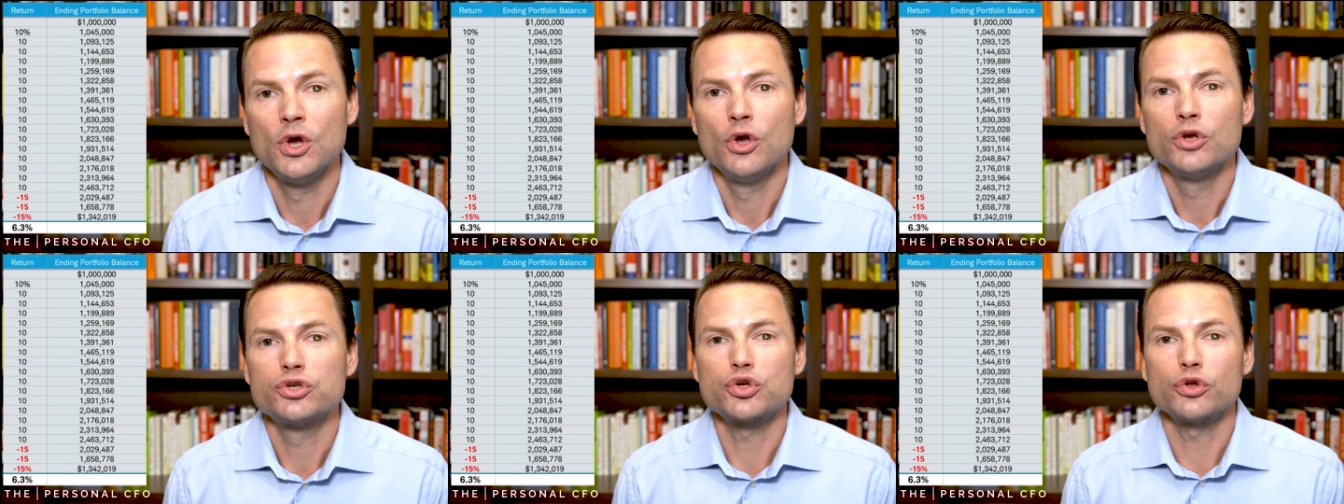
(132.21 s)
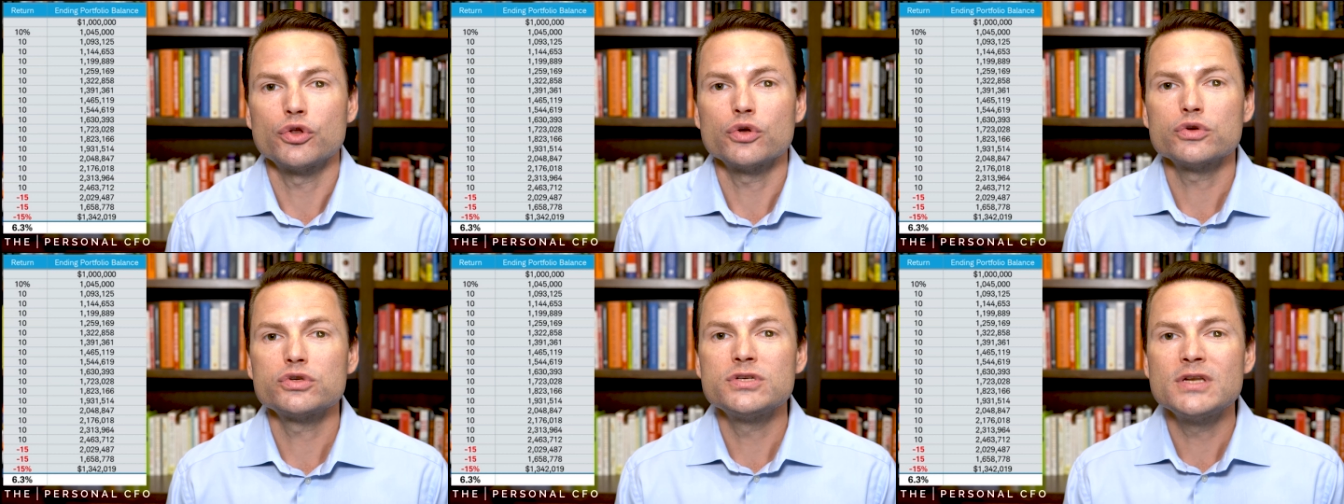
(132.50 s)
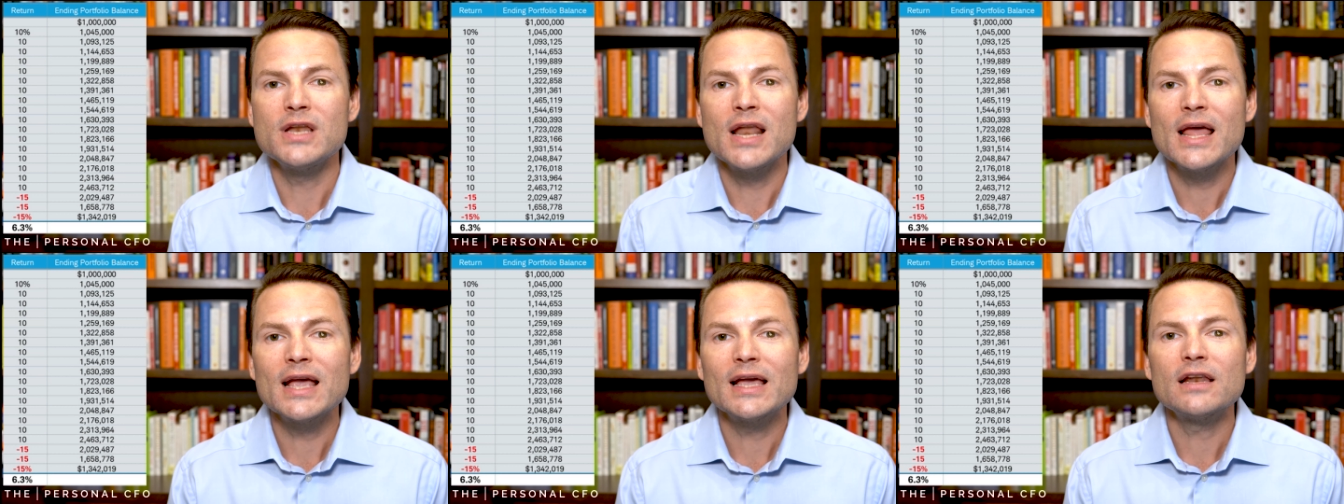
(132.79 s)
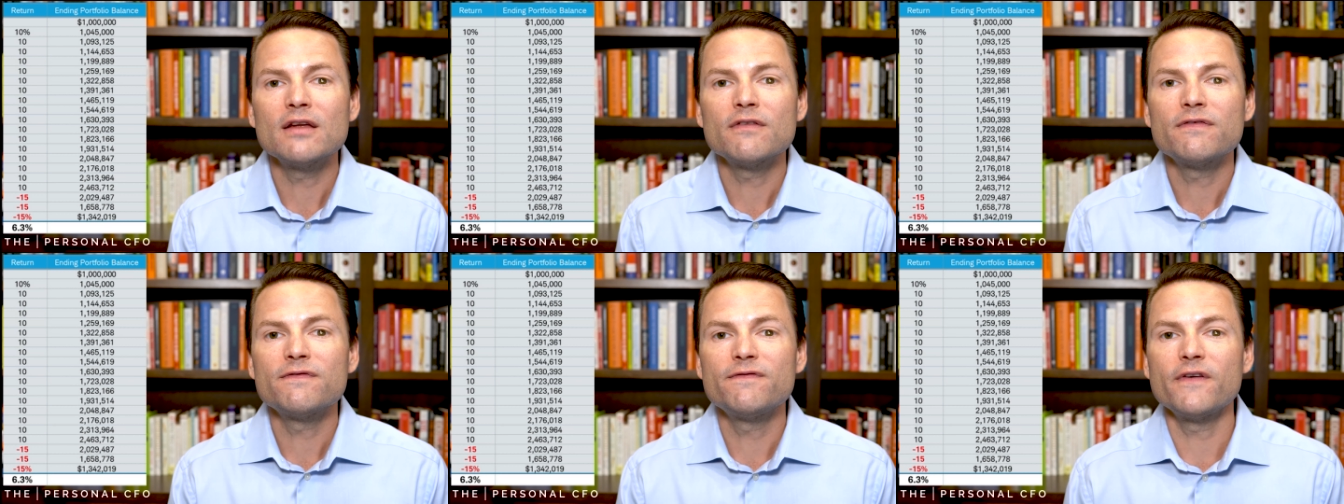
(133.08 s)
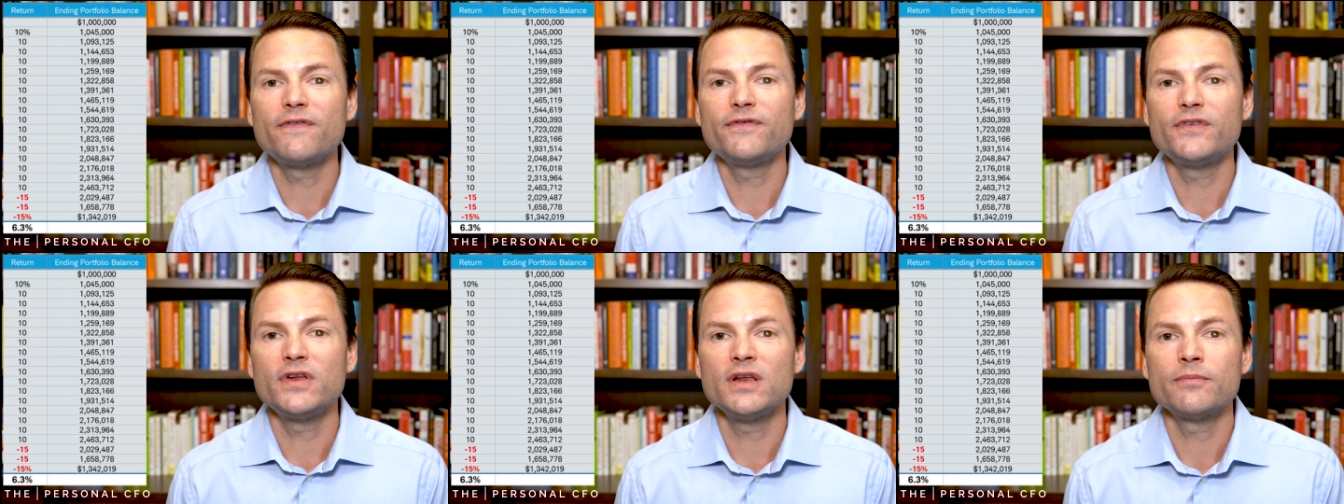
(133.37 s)
So those negative
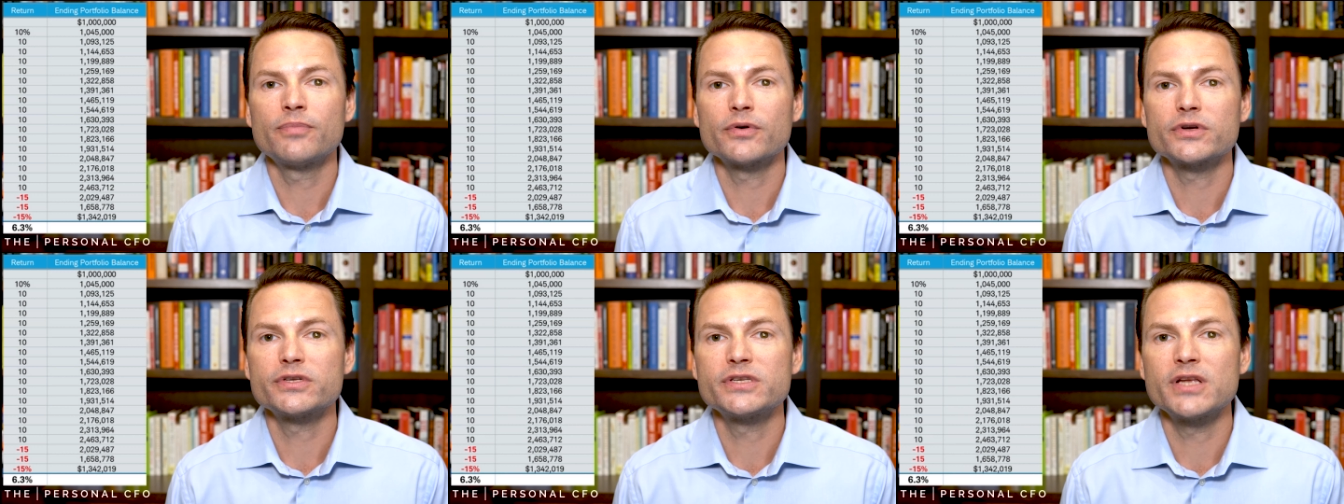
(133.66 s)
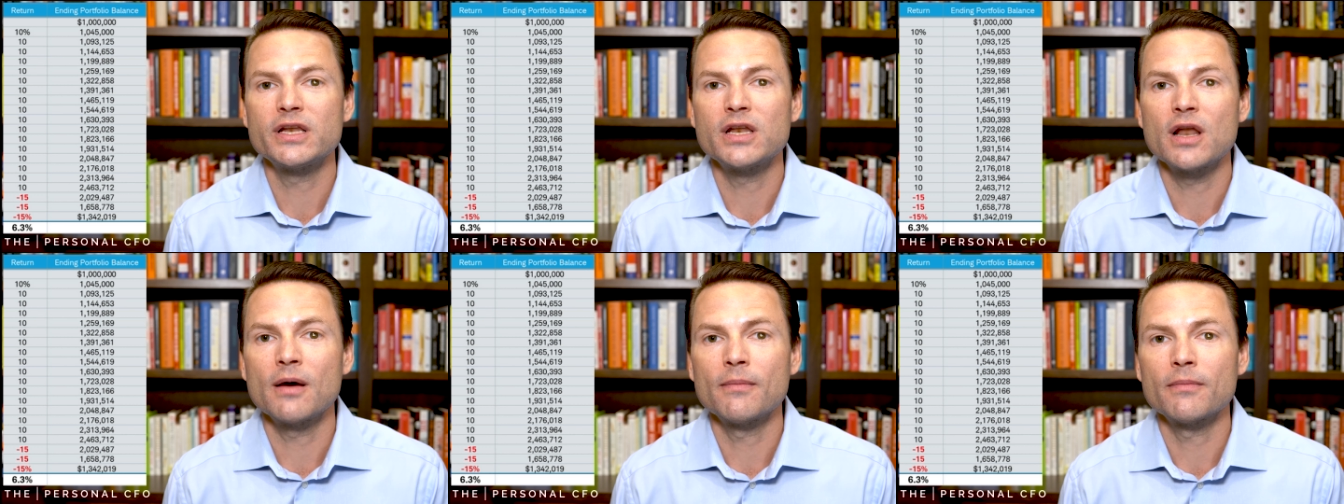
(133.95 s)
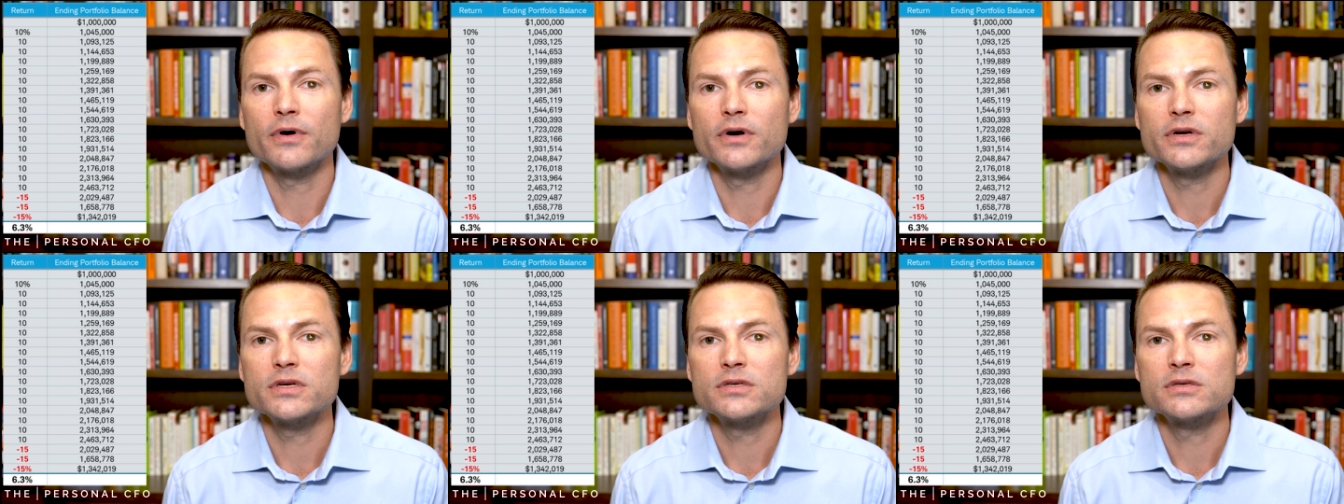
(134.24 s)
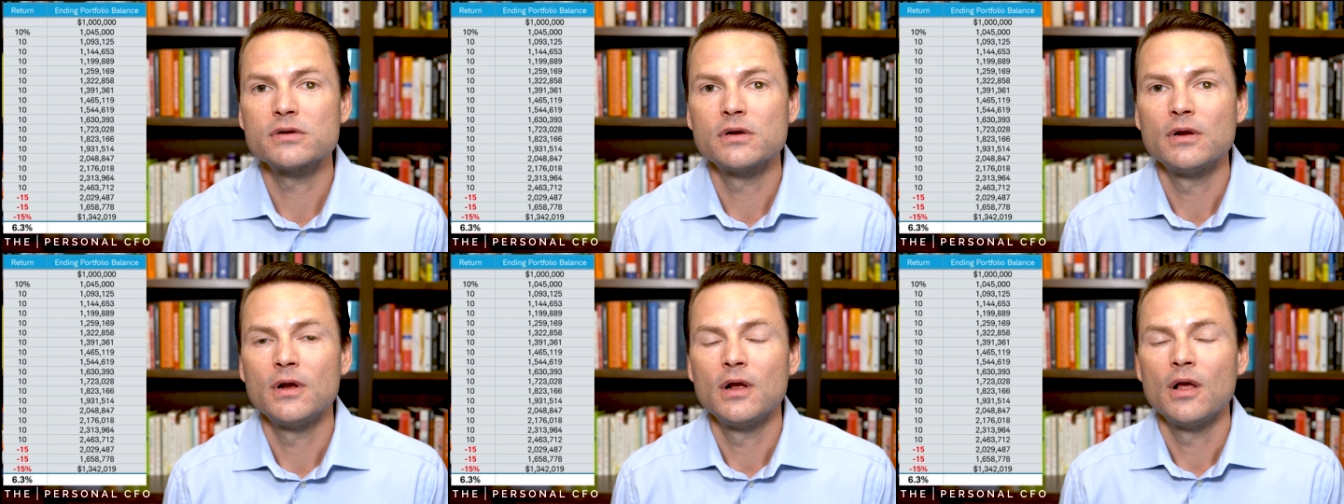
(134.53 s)
15% numbers,